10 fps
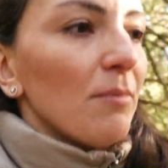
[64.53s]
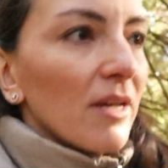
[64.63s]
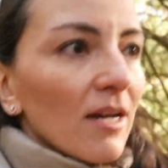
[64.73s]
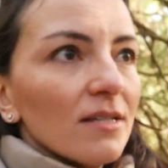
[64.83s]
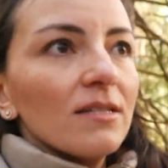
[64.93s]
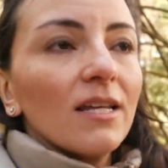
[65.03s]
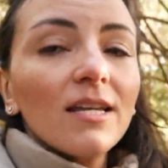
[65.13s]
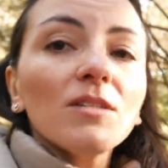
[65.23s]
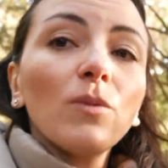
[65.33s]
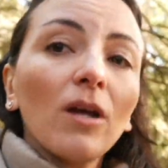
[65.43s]
because the
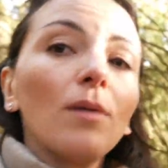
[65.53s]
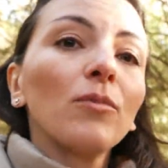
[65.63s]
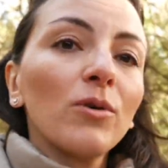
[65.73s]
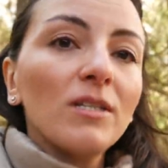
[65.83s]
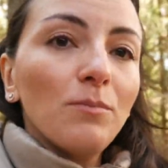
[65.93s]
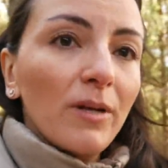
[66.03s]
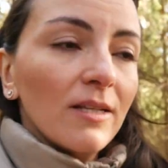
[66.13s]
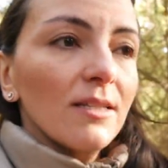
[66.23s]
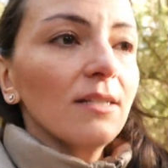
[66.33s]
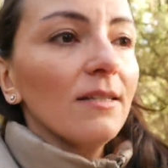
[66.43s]
kids become more
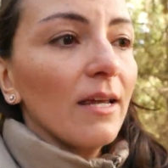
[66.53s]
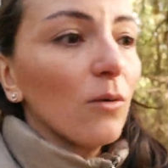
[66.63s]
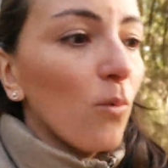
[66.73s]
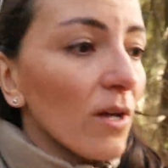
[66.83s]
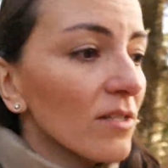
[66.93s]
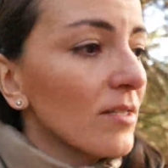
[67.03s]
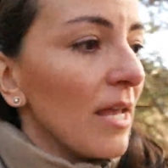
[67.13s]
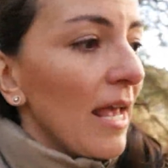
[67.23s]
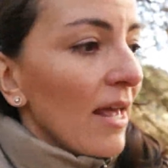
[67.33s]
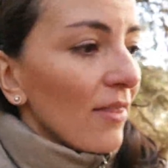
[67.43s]
independent, and once
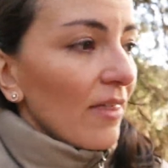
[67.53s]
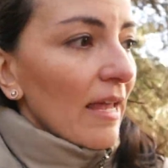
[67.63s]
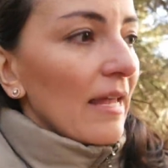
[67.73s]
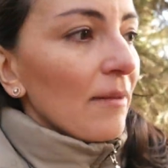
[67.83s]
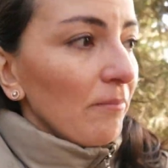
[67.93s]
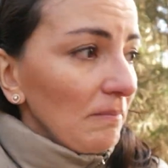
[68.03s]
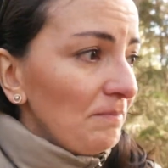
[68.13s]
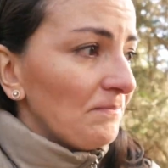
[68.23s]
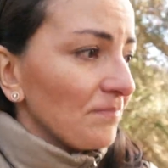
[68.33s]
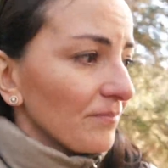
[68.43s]
they
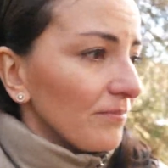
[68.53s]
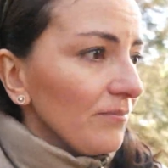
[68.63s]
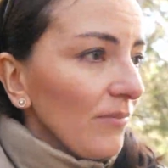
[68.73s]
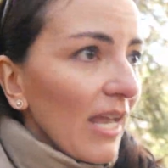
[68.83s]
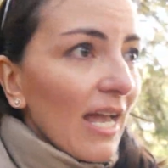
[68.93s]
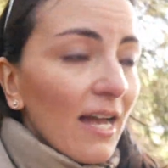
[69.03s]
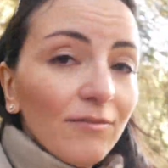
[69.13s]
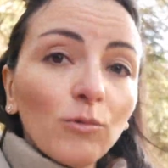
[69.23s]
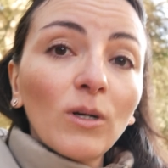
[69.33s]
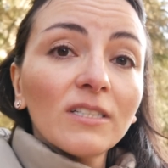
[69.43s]

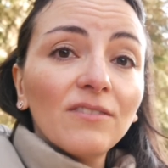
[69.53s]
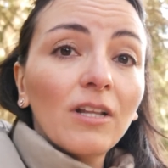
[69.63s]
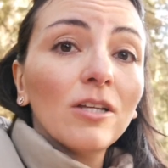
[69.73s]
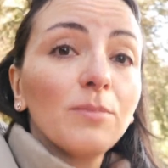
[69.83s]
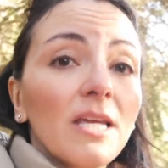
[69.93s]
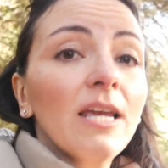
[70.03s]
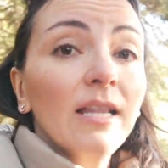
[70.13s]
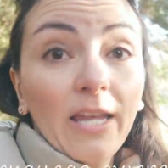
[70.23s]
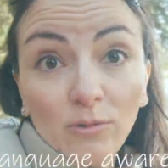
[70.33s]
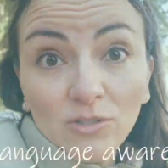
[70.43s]
have a well-developed
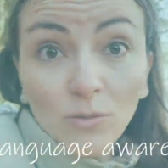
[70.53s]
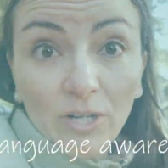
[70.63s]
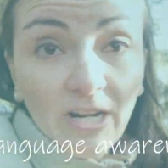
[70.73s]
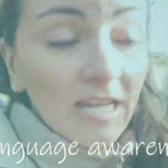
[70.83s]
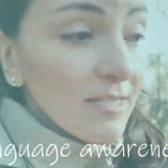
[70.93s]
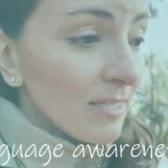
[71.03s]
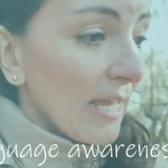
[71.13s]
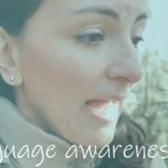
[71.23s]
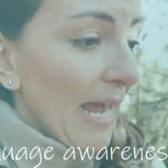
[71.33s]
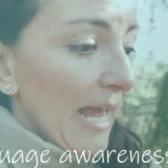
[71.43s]
language awareness
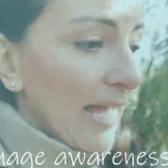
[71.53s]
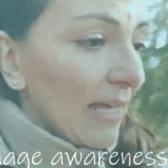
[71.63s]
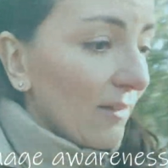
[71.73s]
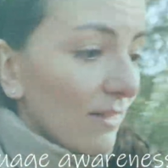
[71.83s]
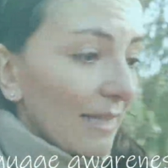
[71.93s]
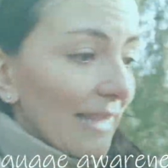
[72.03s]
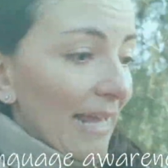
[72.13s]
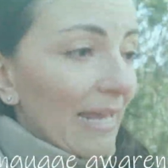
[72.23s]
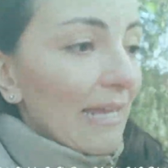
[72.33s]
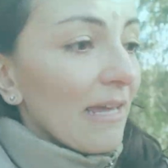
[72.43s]
and
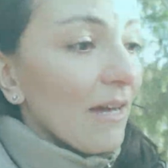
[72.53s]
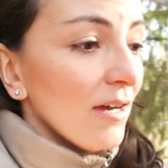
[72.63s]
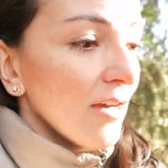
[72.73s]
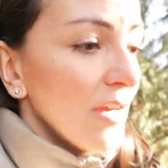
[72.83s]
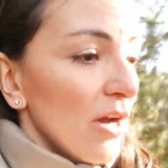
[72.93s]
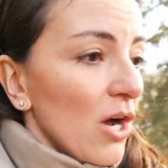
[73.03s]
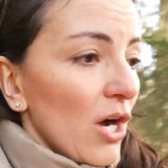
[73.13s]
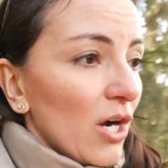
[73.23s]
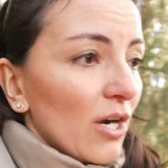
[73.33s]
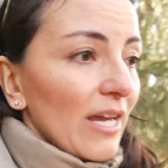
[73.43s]
they
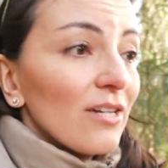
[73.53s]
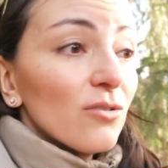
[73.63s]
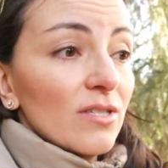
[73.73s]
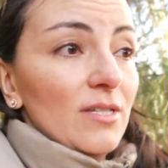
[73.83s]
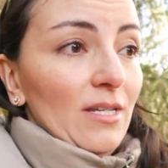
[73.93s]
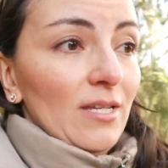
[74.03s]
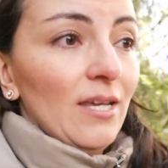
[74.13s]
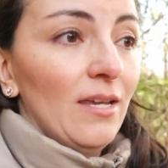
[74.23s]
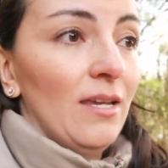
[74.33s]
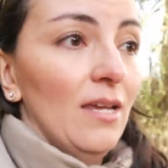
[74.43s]
are interested,
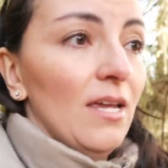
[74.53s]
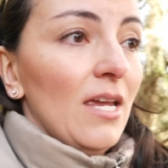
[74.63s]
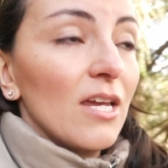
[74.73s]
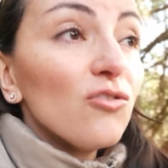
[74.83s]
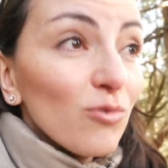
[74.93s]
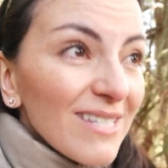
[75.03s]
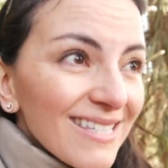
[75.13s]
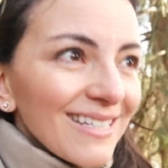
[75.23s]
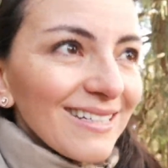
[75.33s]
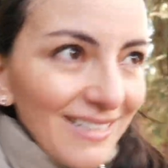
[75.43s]

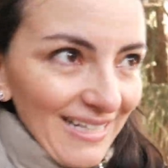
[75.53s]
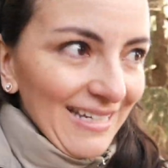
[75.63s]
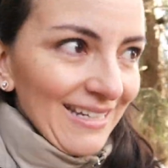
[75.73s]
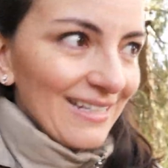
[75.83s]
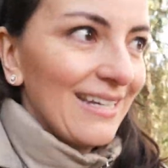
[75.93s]
intrinsically